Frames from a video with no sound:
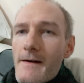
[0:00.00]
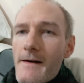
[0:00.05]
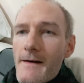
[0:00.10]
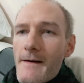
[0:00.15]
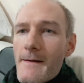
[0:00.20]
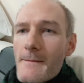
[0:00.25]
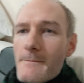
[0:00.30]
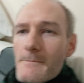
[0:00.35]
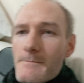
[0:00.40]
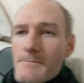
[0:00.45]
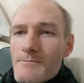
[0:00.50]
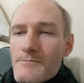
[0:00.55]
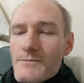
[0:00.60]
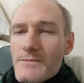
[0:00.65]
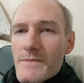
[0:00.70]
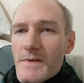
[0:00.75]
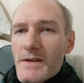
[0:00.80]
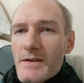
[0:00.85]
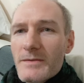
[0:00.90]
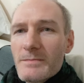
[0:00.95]
Um,
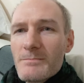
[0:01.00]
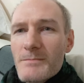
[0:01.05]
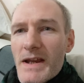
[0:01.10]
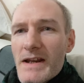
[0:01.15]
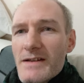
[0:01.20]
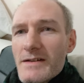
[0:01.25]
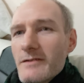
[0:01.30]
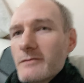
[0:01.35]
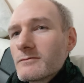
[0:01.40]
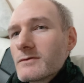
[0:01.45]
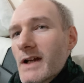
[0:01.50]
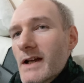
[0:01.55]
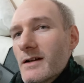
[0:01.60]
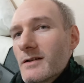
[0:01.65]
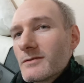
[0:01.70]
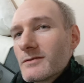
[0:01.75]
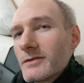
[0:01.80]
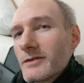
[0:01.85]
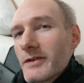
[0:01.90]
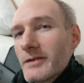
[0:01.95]
it's mainly
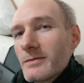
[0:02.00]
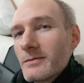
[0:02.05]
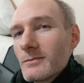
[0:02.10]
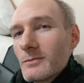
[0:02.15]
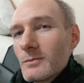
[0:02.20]
around